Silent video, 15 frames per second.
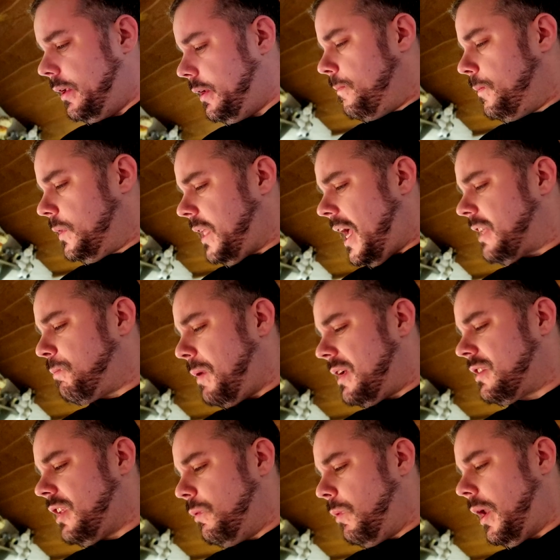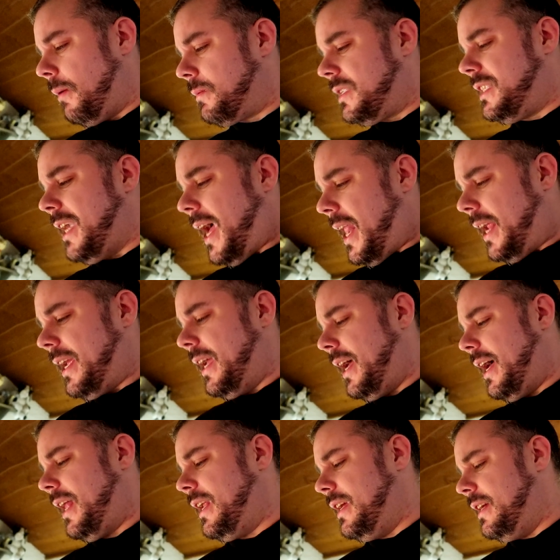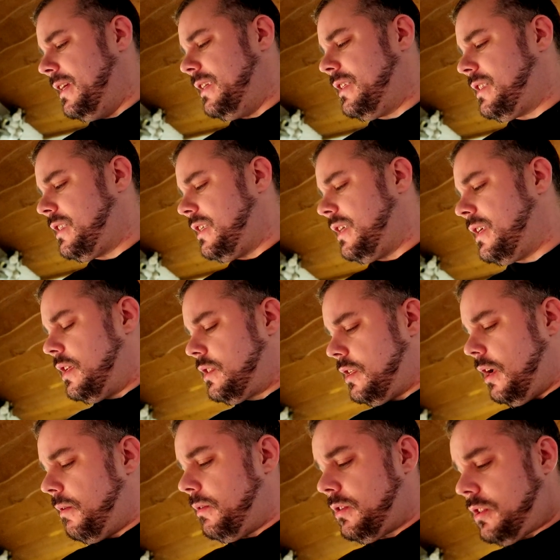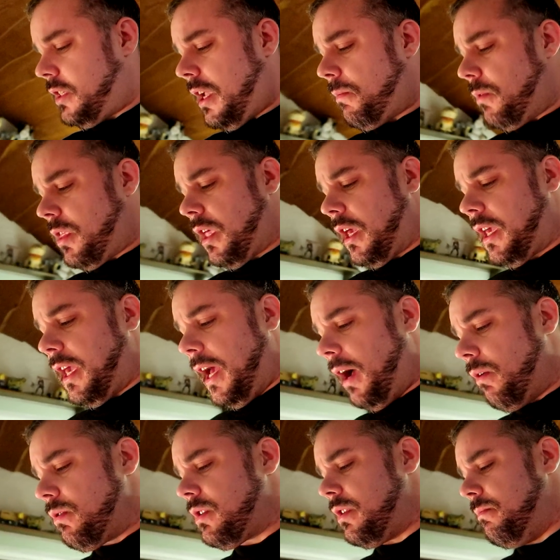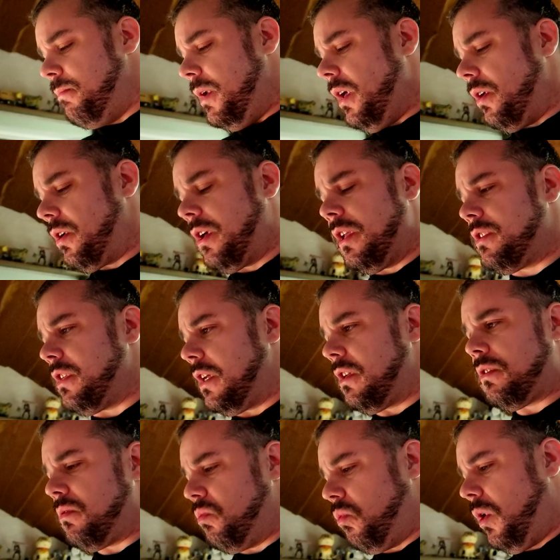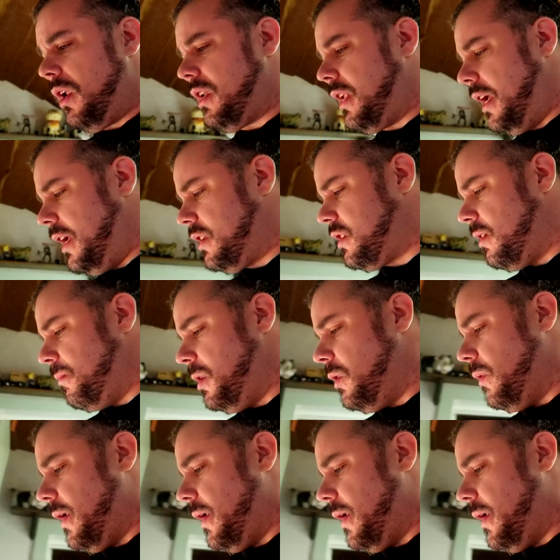it. But that's basically what I'm getting at is so same with the cows and milk. It's like one day somebody